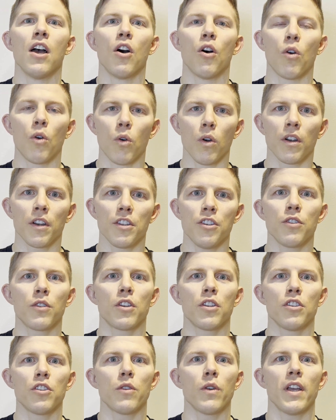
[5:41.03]
Or you
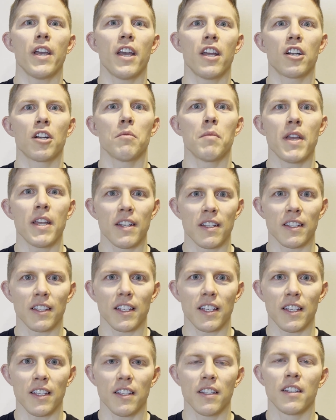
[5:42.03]
can do it
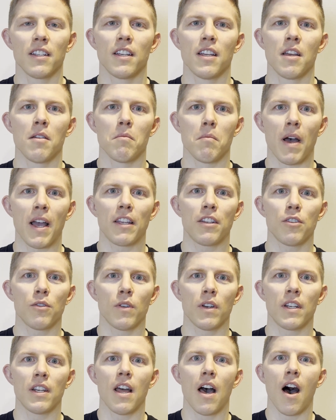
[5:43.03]
intermittently by
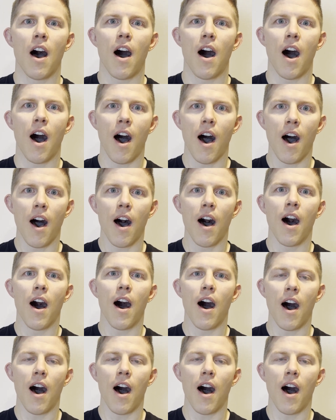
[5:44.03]
doing ah,